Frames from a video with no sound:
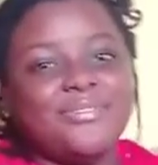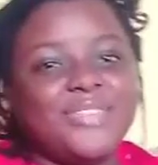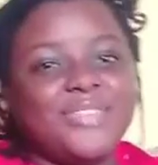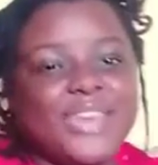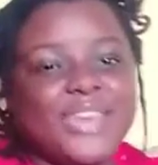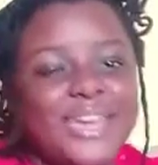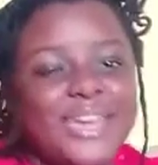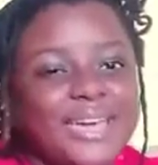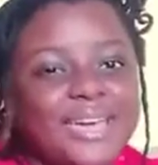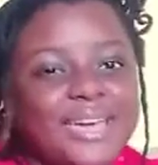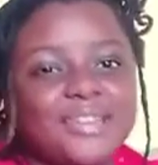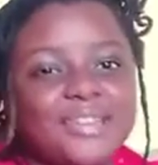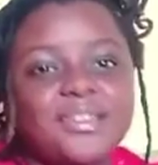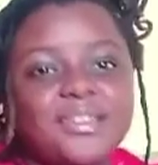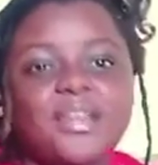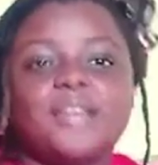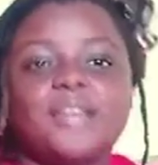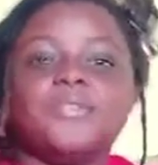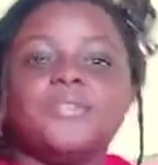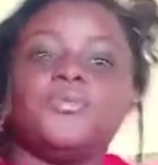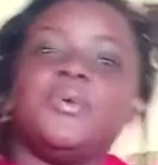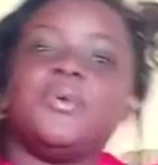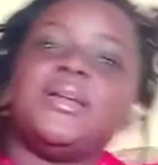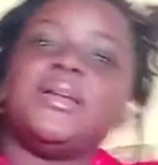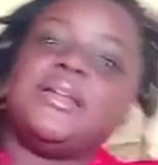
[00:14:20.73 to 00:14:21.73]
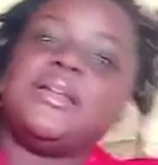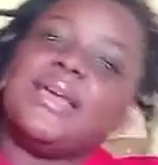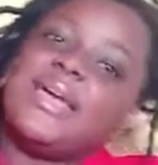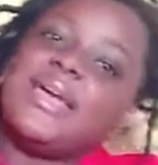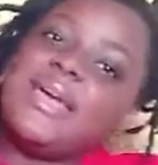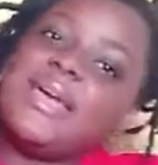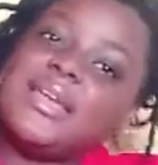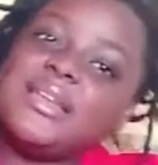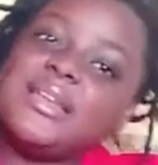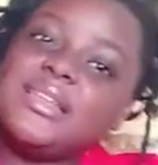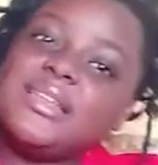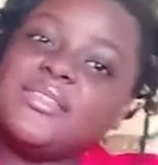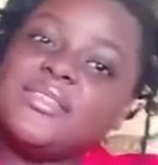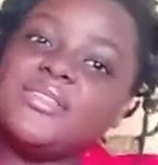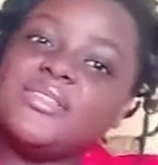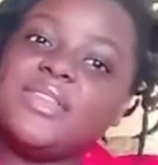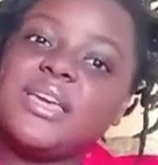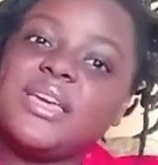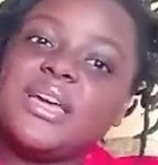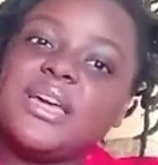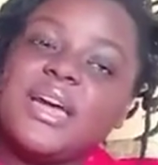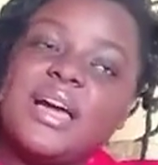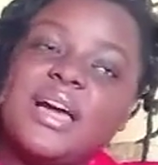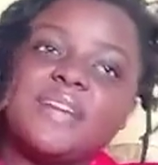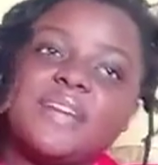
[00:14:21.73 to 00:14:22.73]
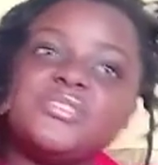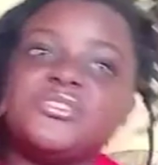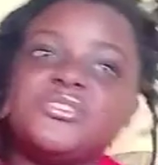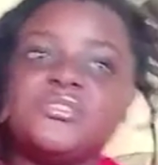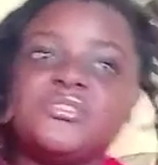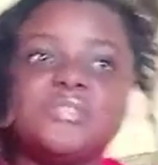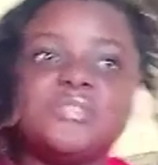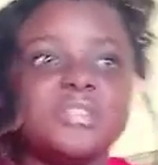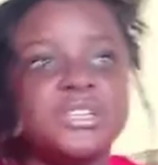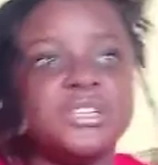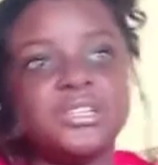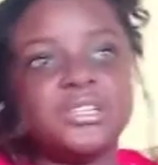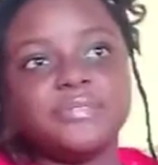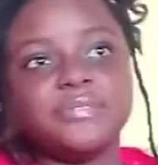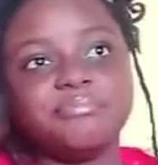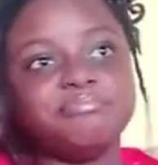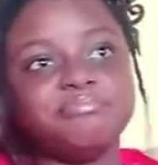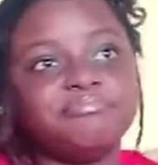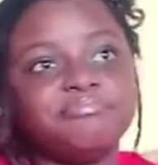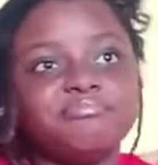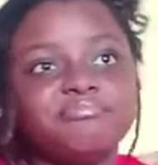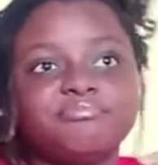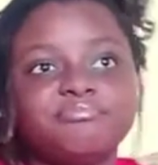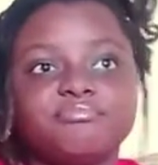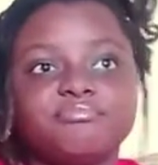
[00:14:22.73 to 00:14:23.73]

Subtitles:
there, not doing anything actually.